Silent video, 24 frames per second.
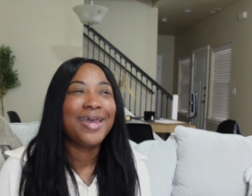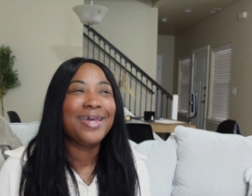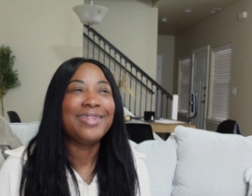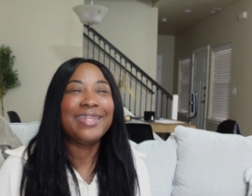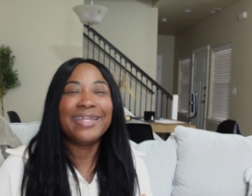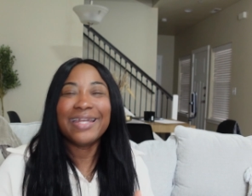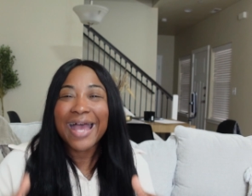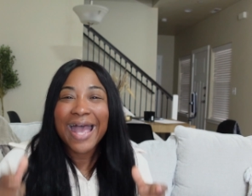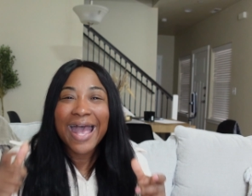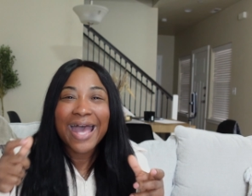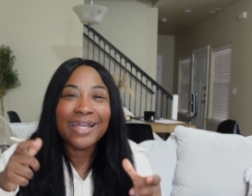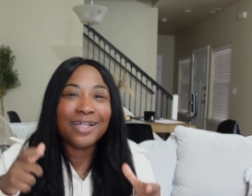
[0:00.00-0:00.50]

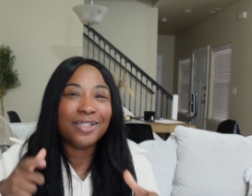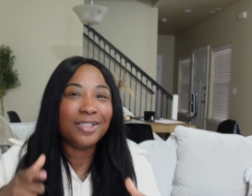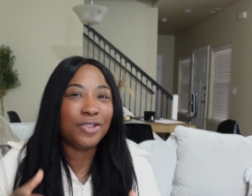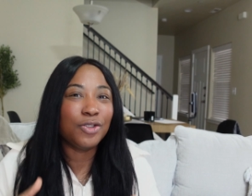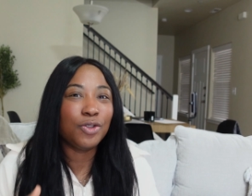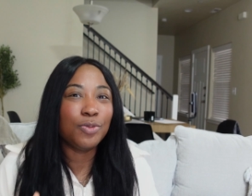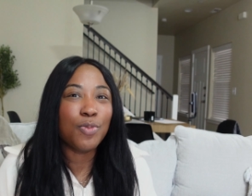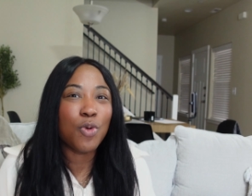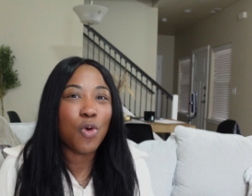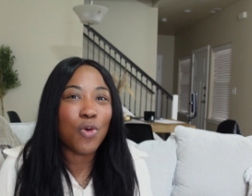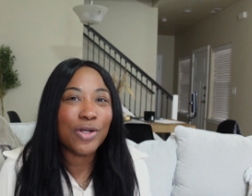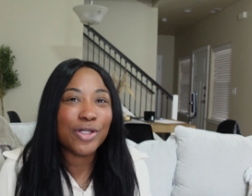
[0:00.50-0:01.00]
Then I had a
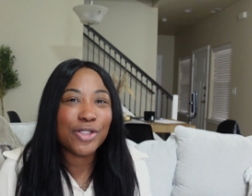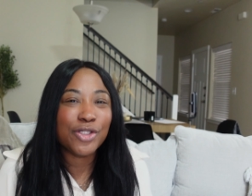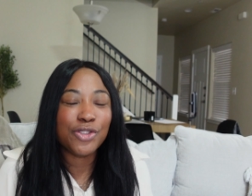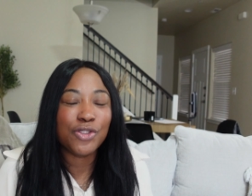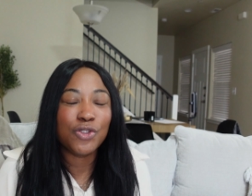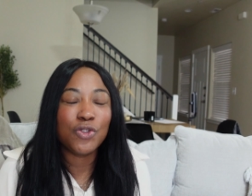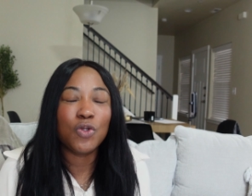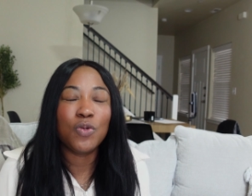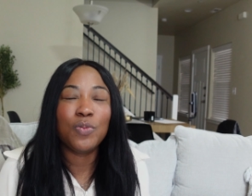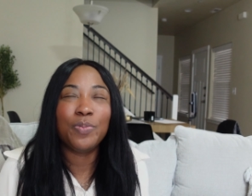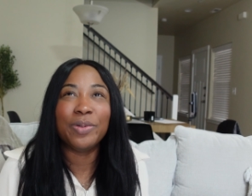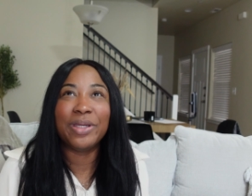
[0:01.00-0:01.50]
little more
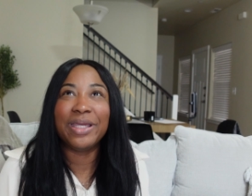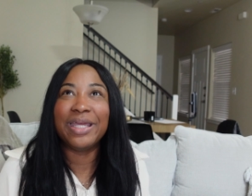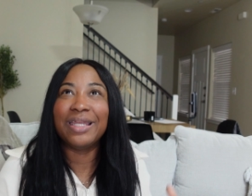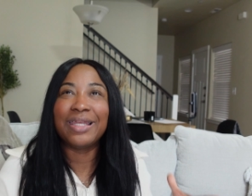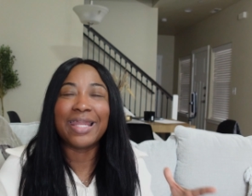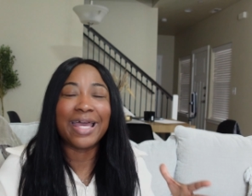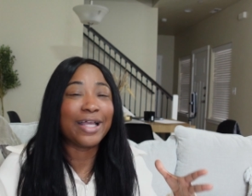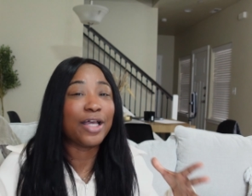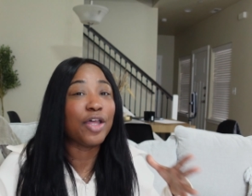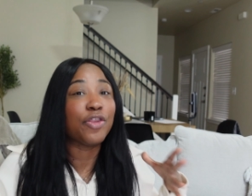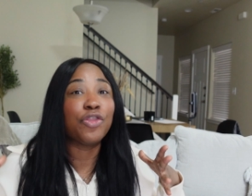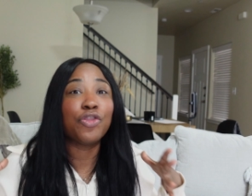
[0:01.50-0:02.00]
soup in
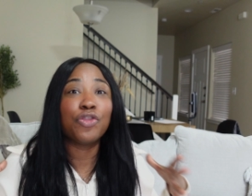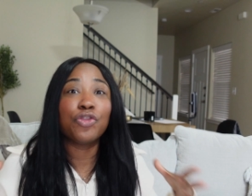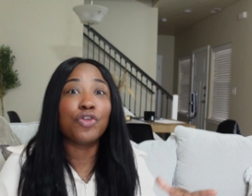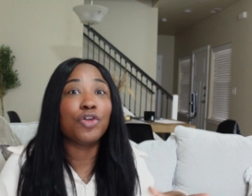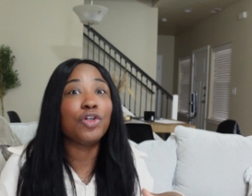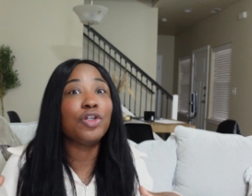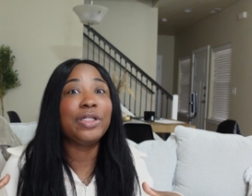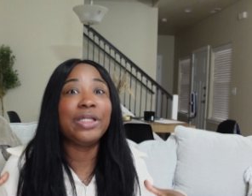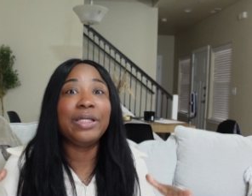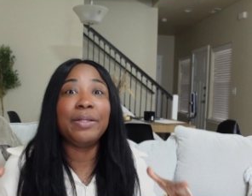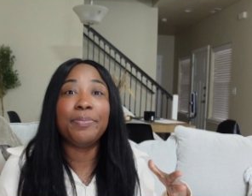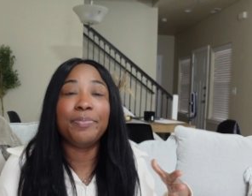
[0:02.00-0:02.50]
like a
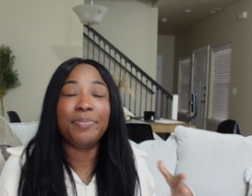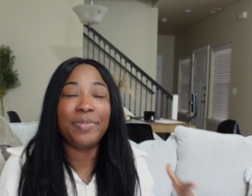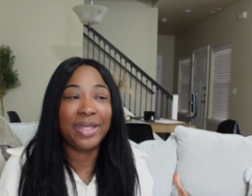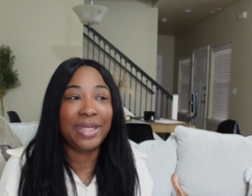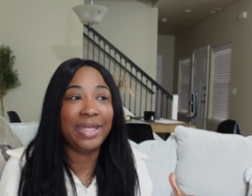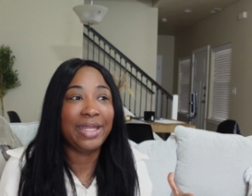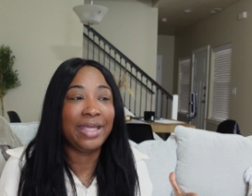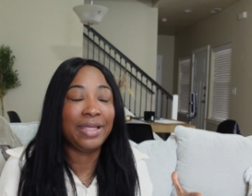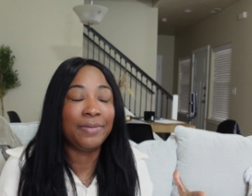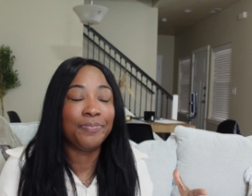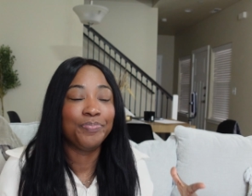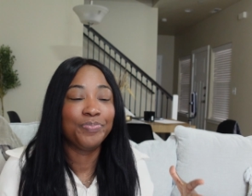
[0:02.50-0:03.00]
30
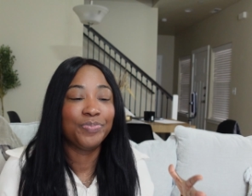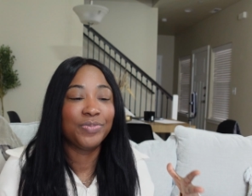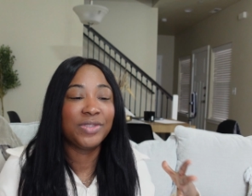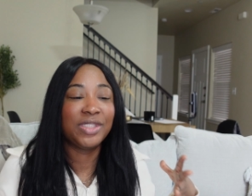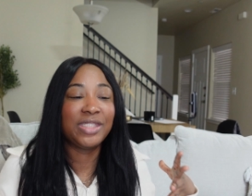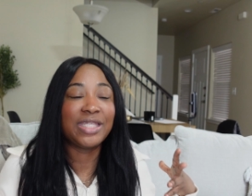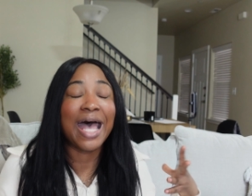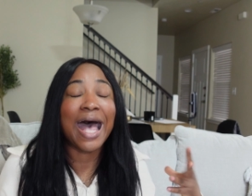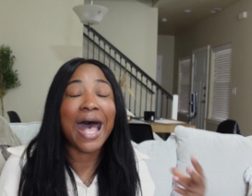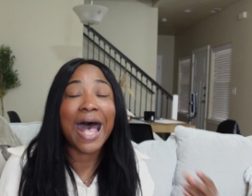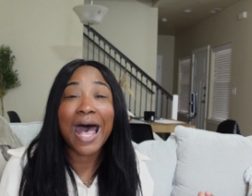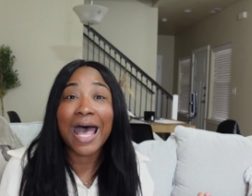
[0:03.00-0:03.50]
minute
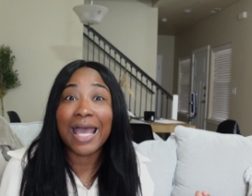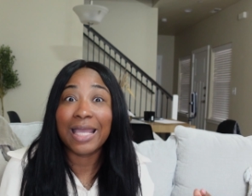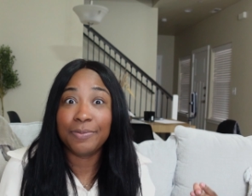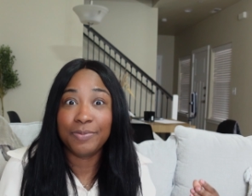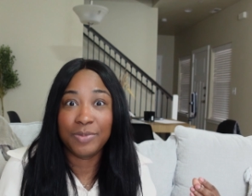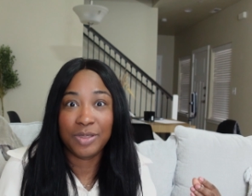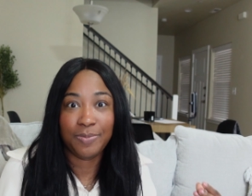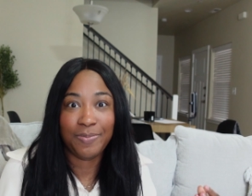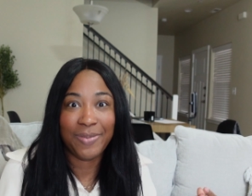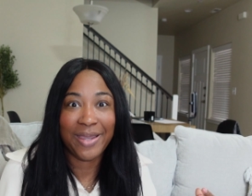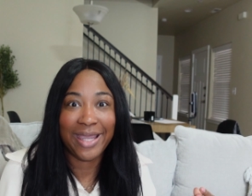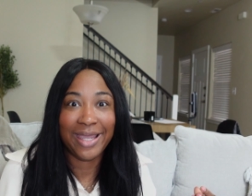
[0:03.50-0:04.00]
time
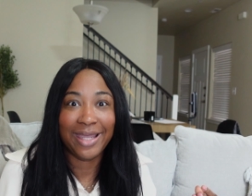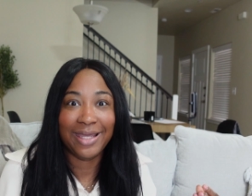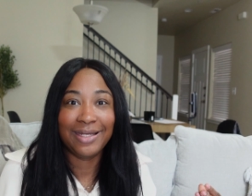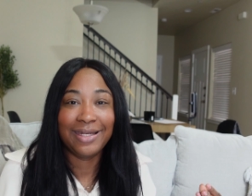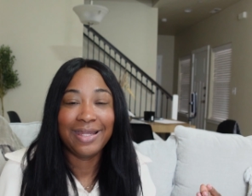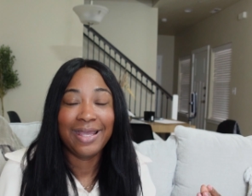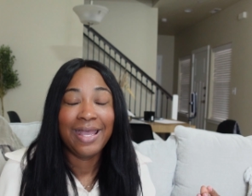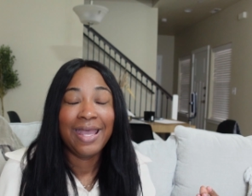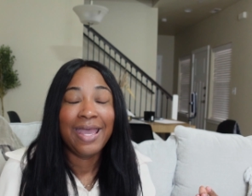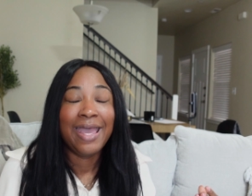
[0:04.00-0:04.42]
span.